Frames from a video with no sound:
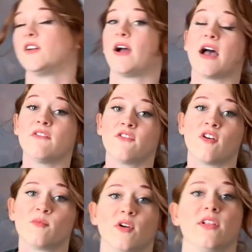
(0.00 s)
don't have a
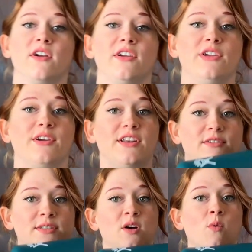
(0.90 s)
foam roller, you could
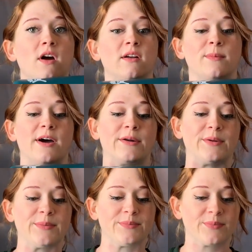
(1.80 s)
use a water bottle.